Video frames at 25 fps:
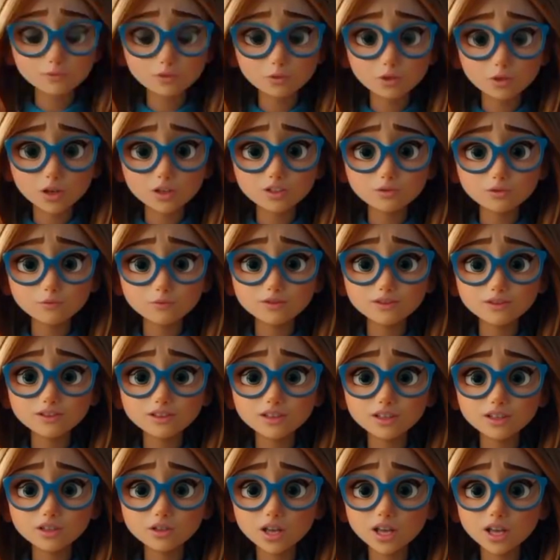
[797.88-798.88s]
this hotel
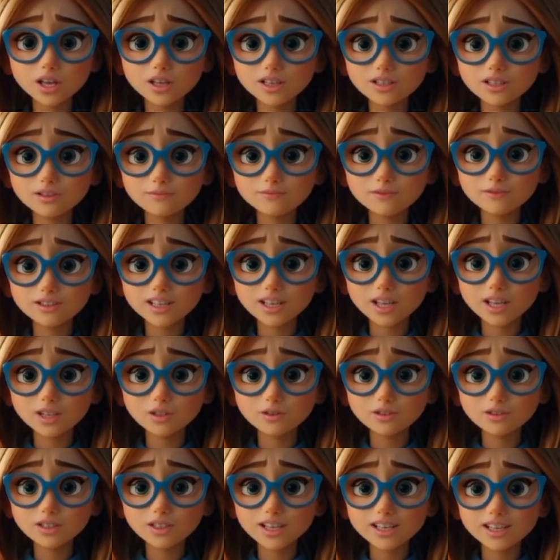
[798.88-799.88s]
will be yours.
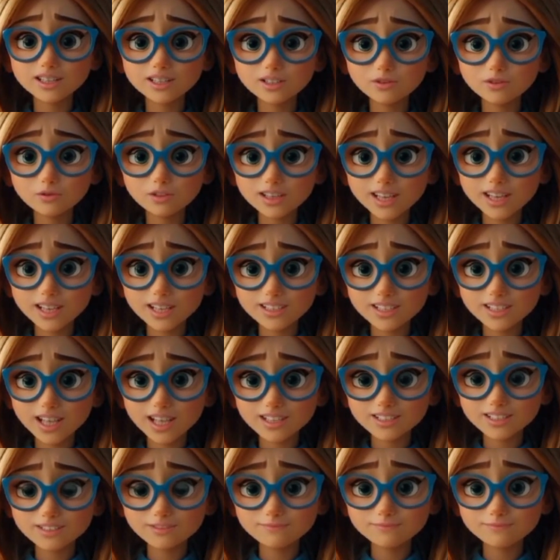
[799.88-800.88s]
A reward for your
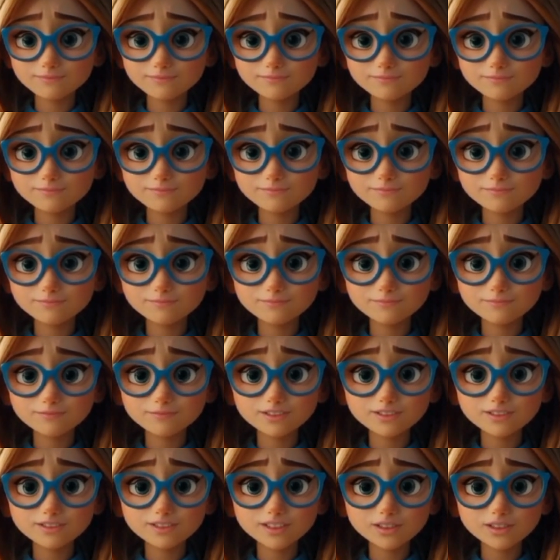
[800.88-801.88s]
honesty, my God,
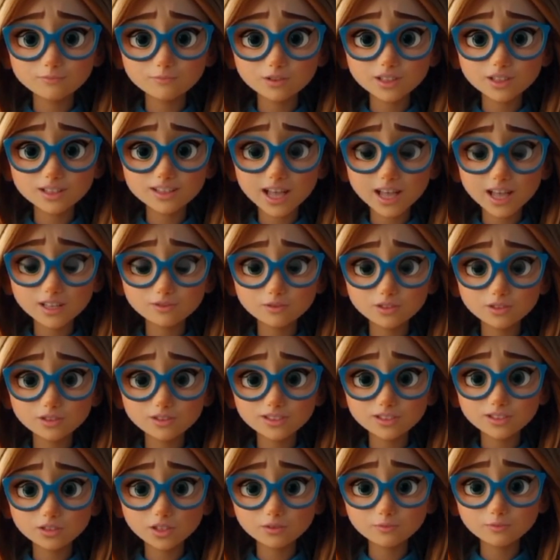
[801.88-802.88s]
but this is
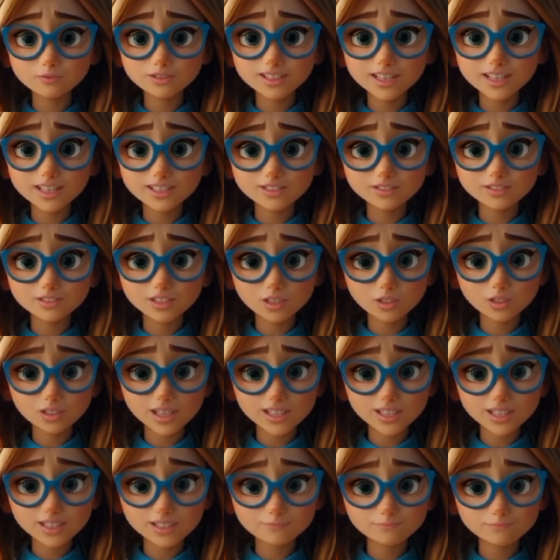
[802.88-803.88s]
too much.
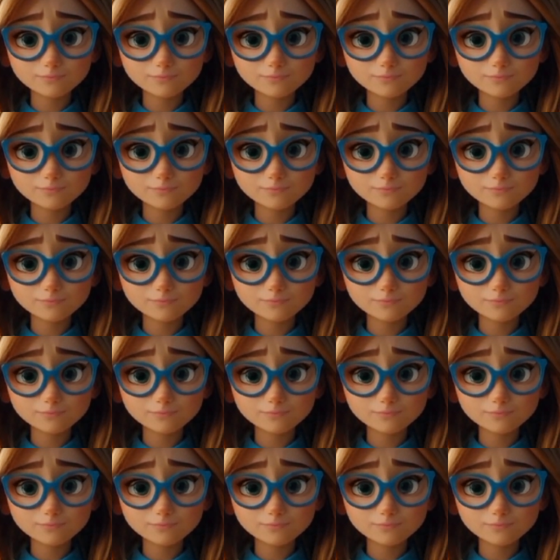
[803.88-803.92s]
It is